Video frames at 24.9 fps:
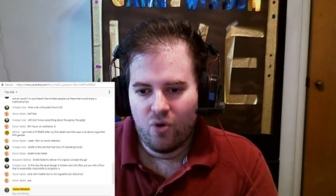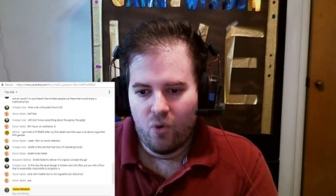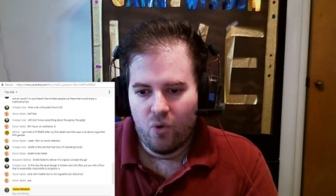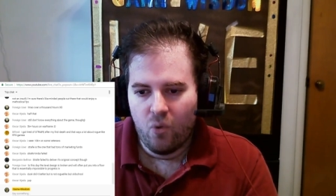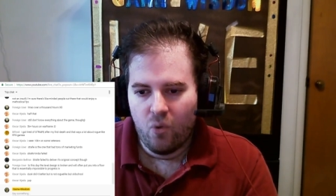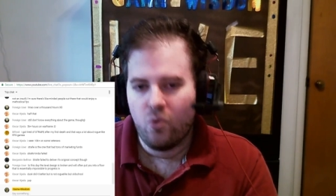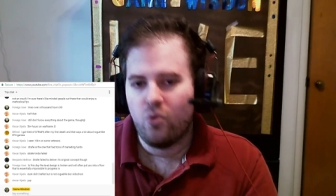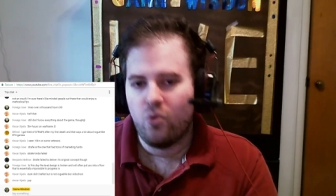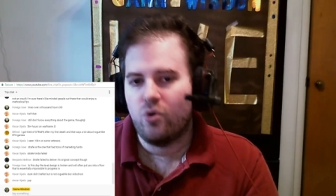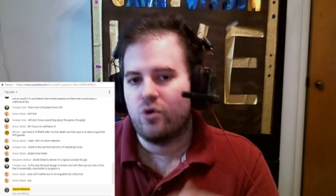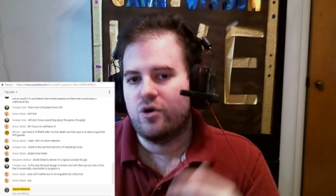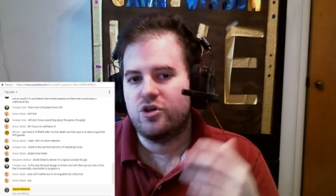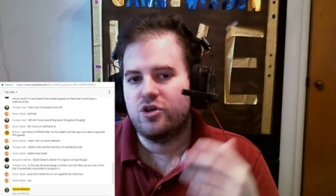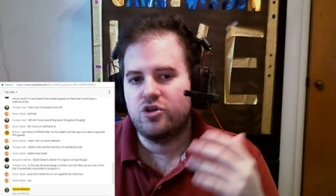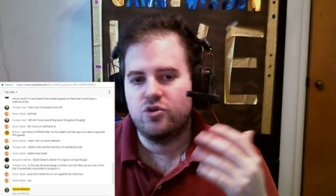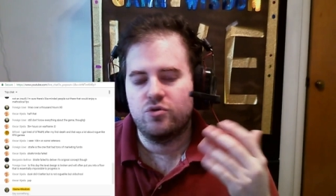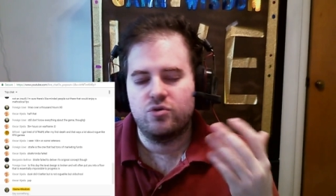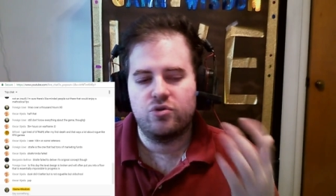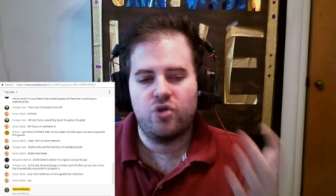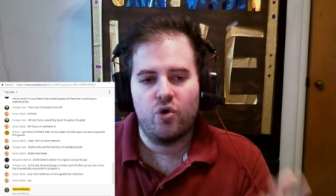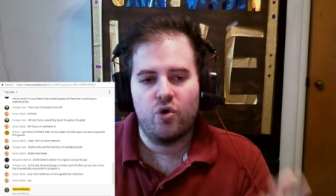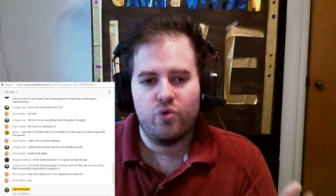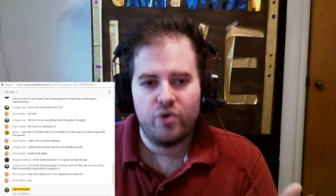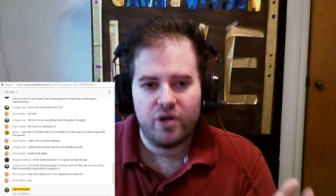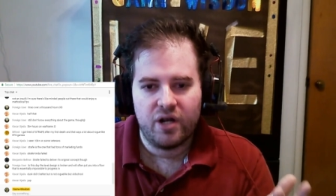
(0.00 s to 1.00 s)
Or you
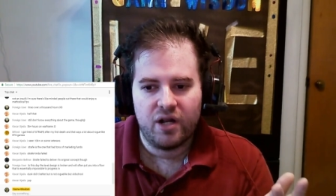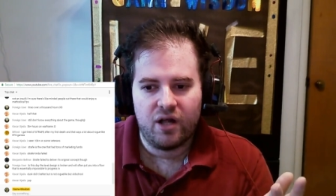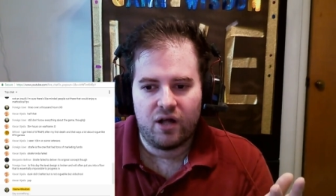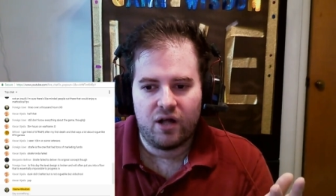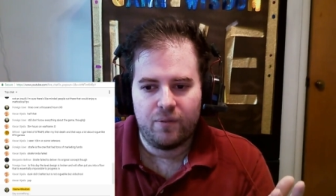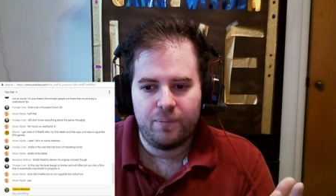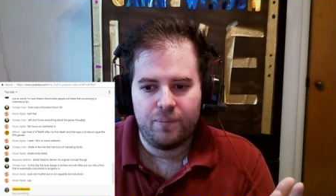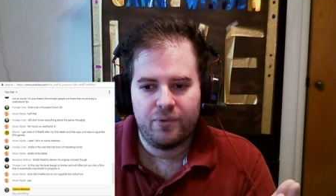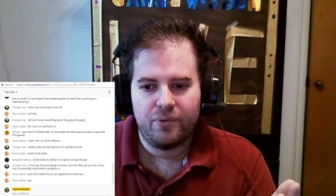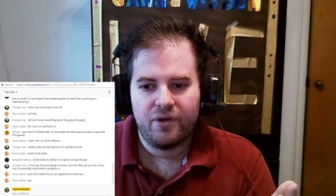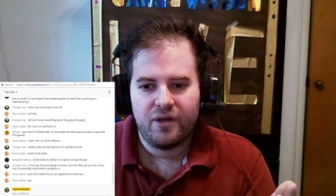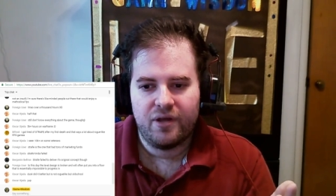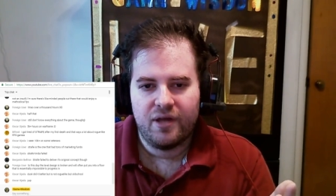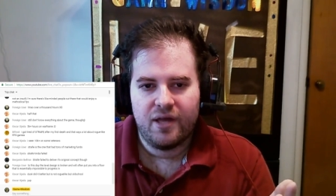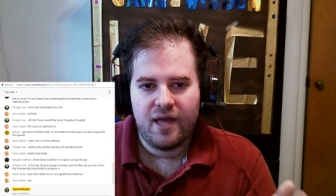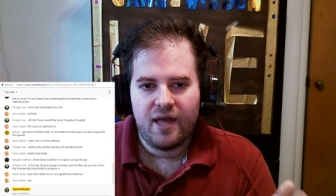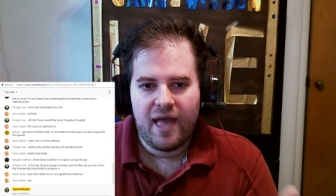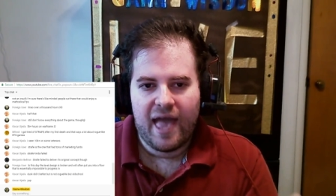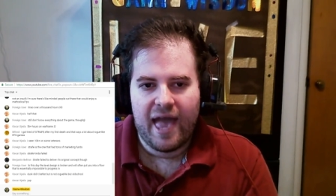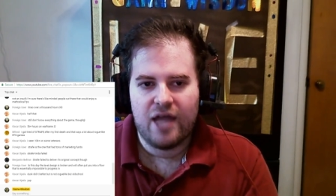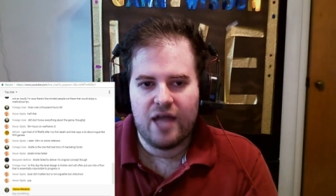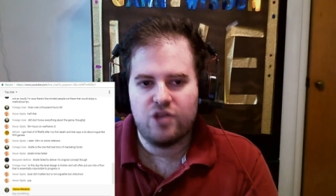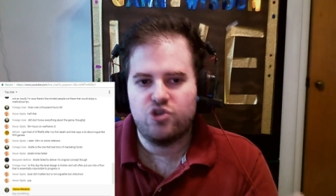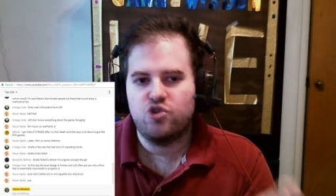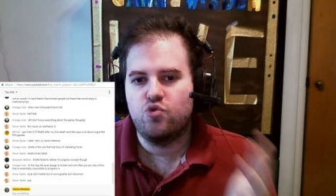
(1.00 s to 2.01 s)
load it up,
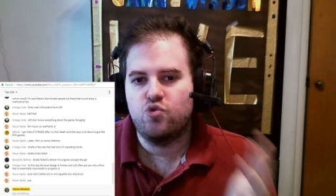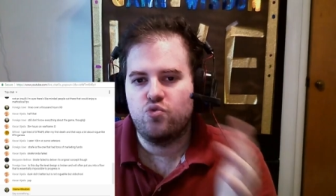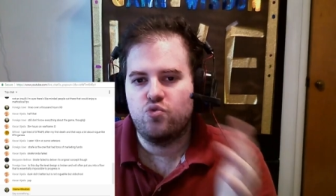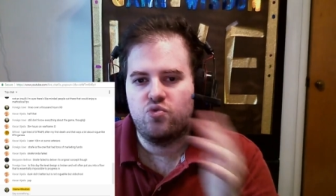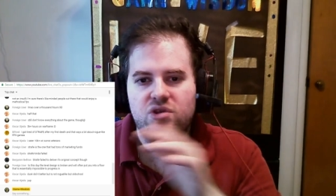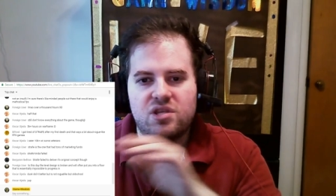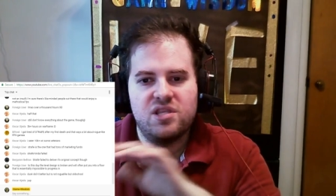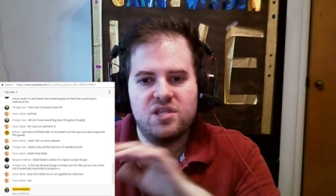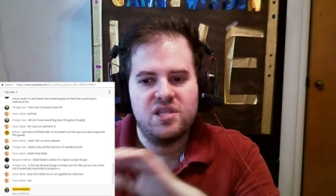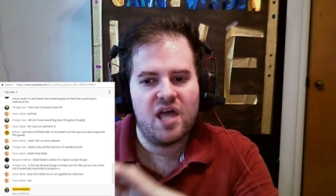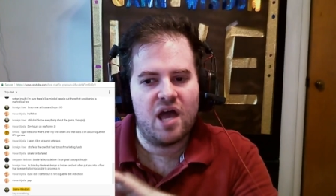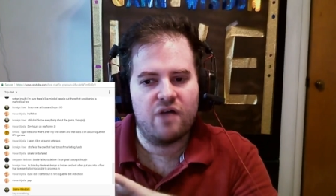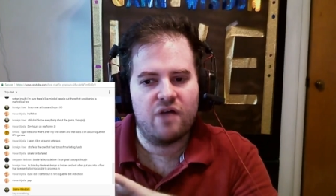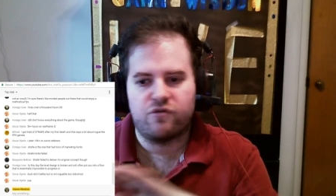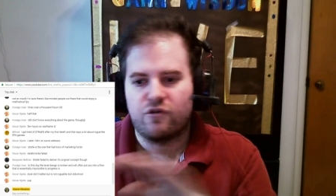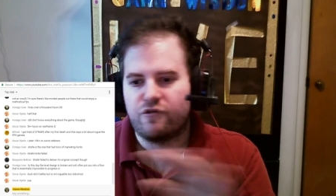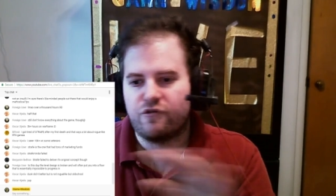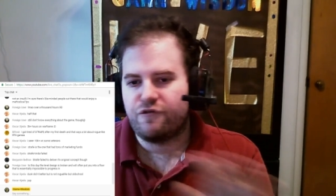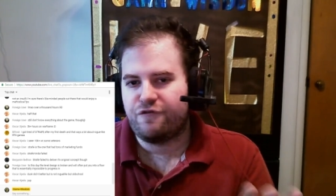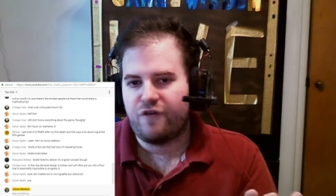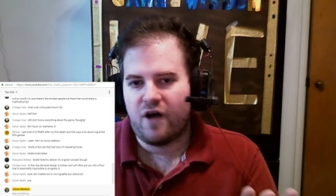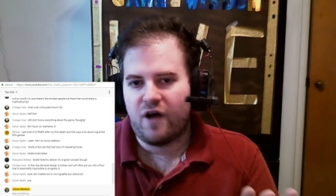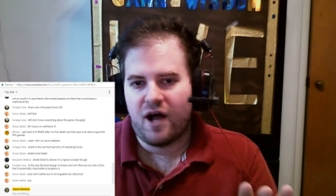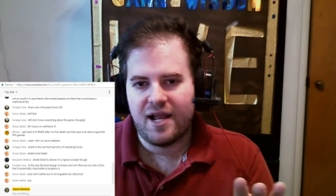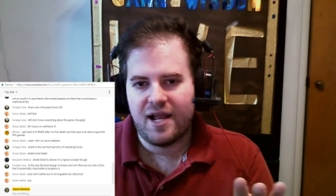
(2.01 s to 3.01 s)
and you never
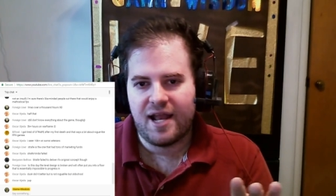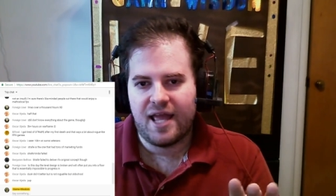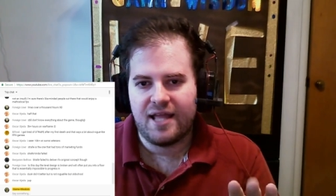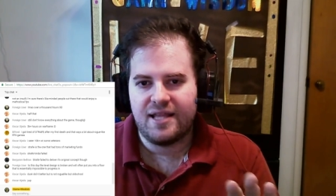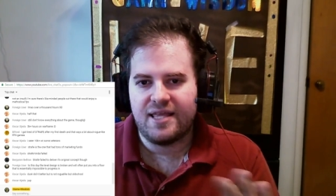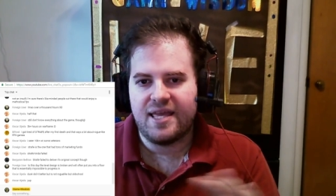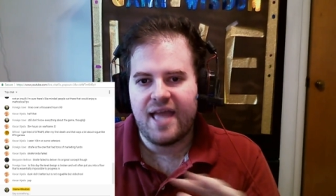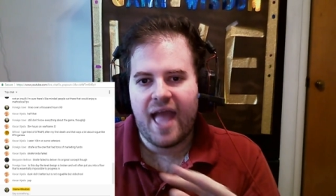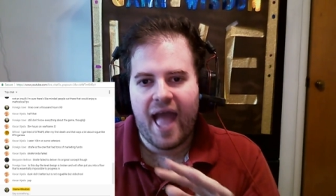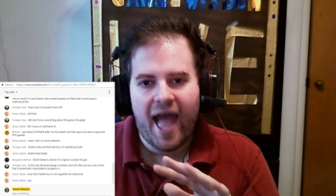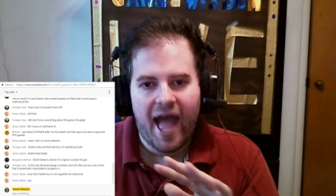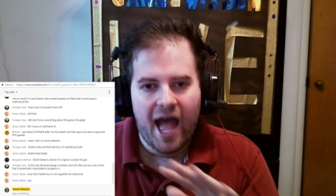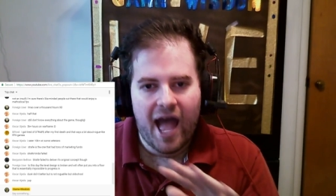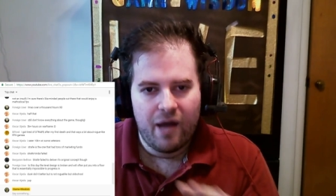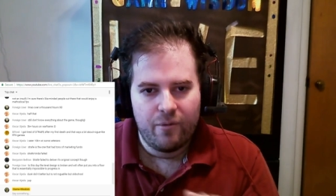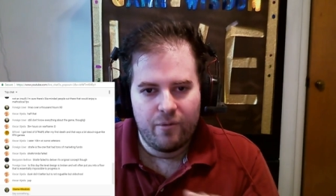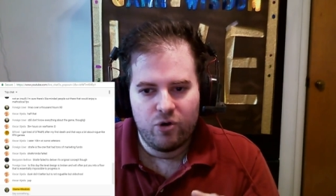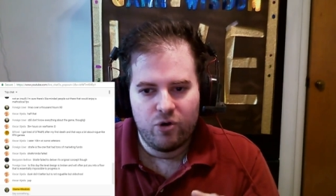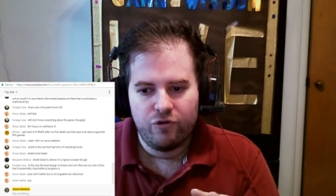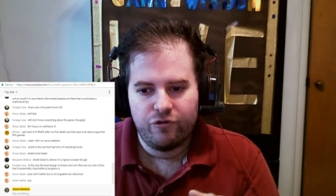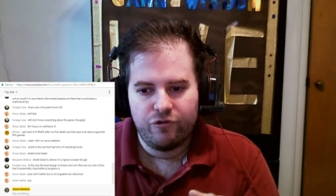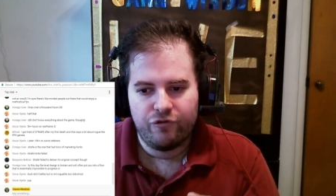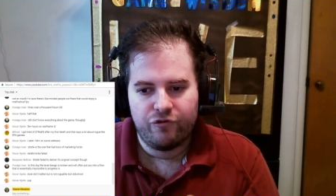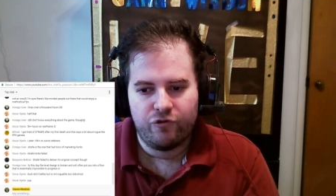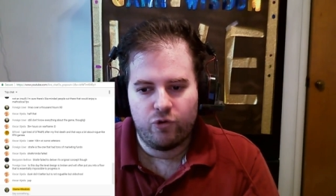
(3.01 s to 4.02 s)
find any
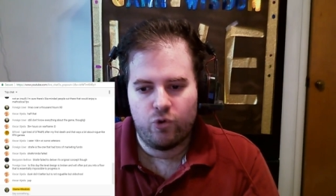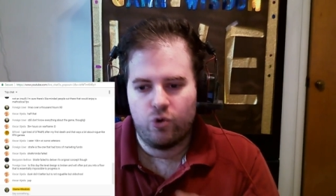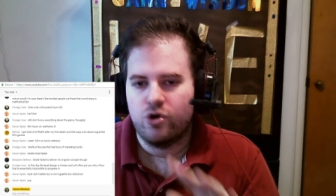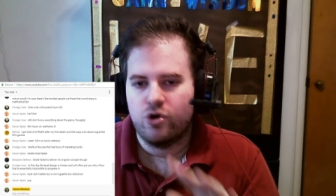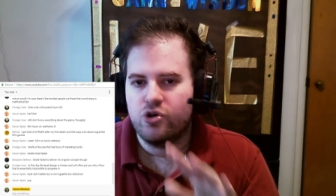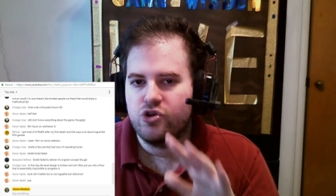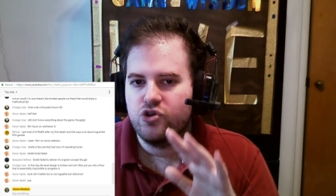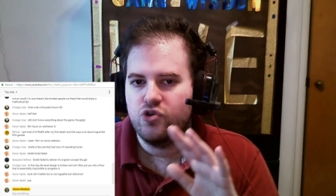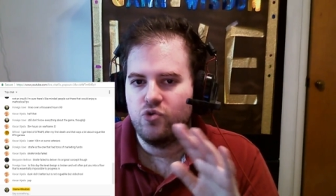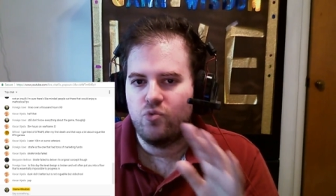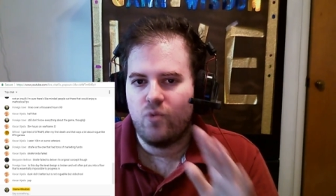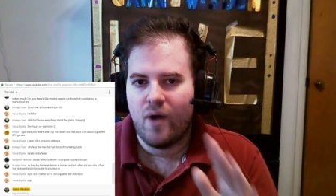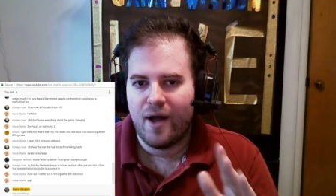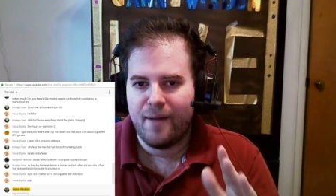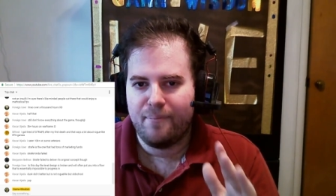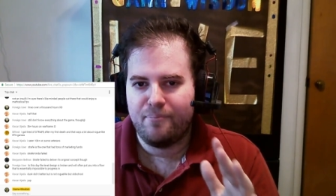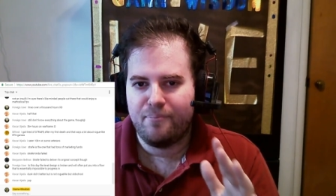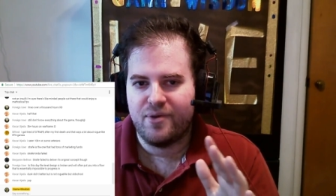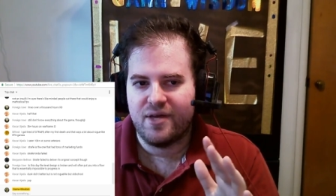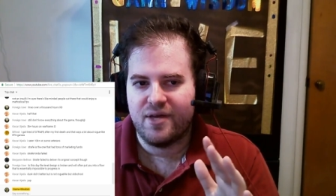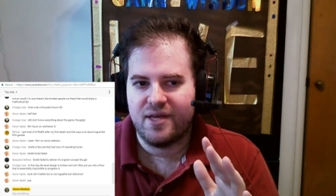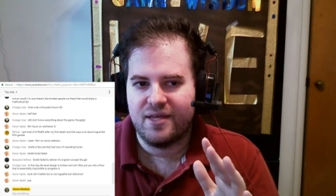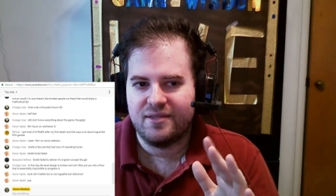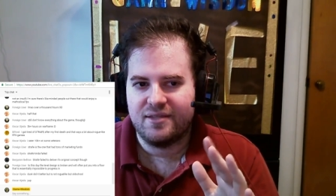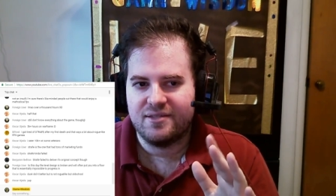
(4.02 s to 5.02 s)
ammo or new
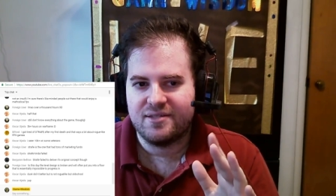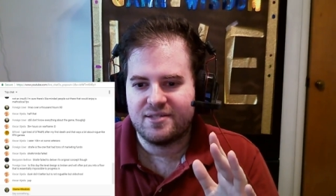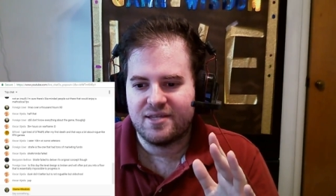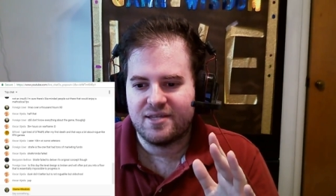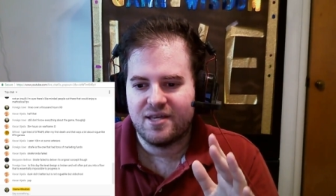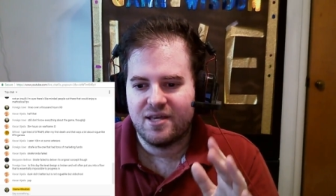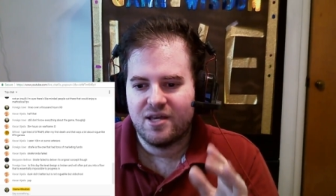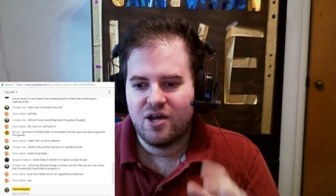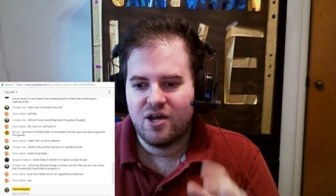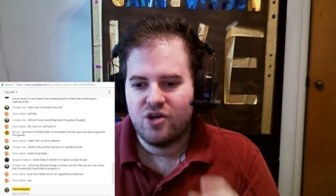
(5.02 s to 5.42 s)
weapons,